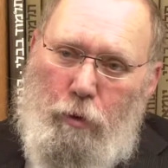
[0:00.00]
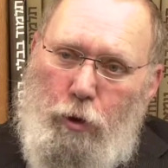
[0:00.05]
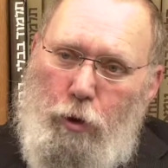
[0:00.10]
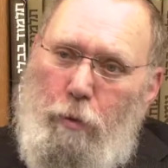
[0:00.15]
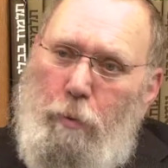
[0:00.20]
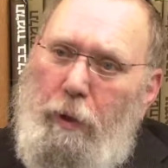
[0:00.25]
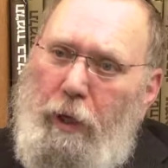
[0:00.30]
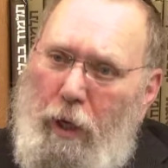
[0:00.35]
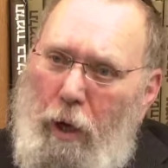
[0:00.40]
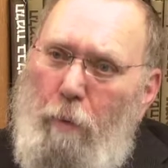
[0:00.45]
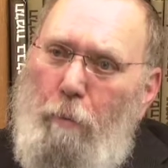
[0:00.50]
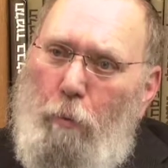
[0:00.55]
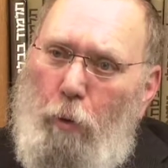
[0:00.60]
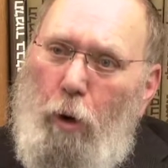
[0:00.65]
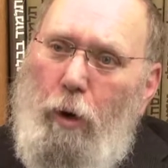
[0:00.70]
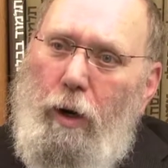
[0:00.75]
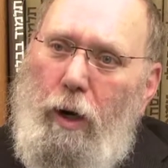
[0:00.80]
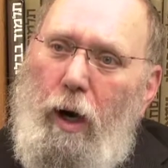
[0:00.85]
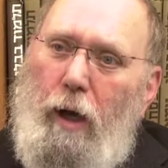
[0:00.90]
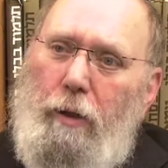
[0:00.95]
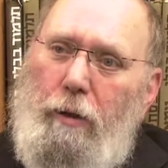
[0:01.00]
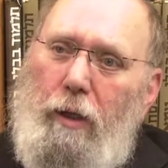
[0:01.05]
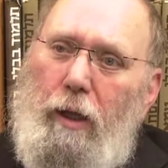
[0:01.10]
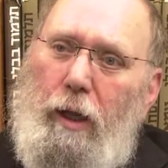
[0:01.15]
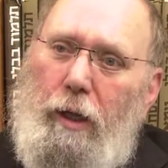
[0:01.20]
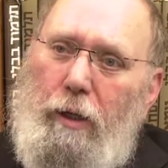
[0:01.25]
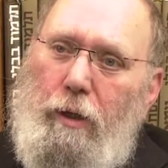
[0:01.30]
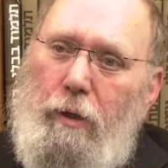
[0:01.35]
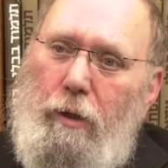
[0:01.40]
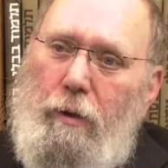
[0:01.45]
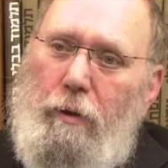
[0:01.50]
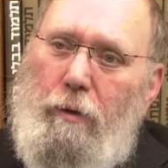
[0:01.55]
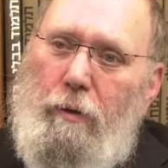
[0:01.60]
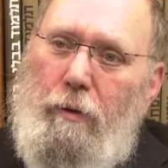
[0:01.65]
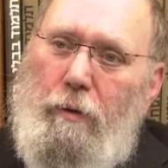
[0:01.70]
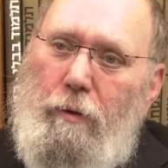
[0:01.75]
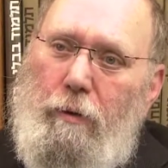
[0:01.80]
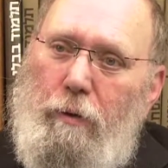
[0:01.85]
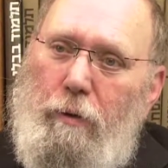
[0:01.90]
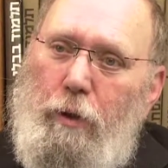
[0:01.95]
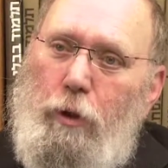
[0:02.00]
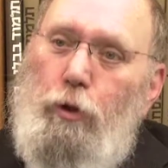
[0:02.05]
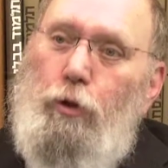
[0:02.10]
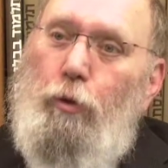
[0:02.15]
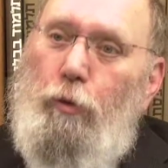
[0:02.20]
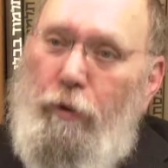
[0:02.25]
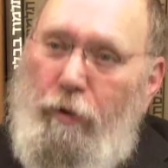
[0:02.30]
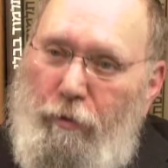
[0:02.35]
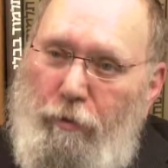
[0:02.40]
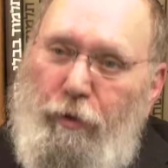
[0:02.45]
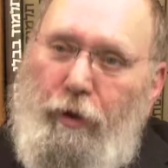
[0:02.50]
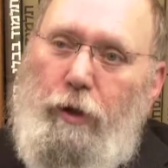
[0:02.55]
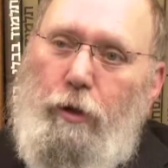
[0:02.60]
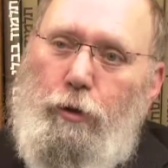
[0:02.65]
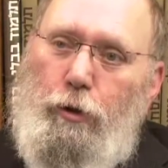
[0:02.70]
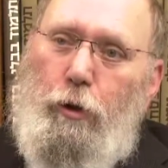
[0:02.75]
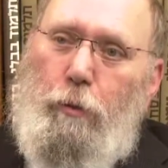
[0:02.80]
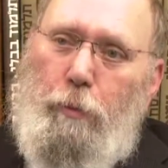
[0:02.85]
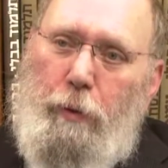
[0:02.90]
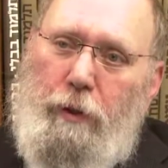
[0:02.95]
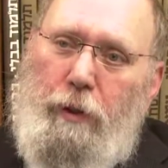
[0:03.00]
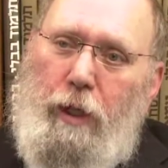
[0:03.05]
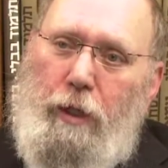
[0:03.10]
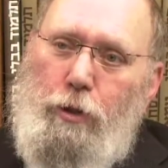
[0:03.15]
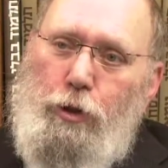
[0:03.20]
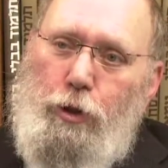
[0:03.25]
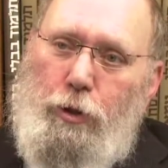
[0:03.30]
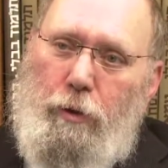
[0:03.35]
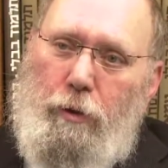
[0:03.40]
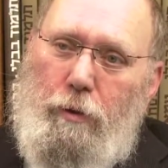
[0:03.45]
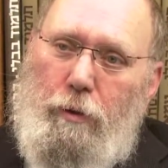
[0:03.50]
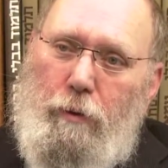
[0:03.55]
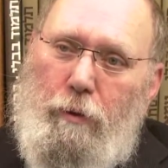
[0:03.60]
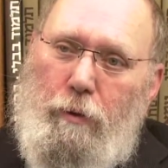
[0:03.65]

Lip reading: To become more godlike, to reveal your potential.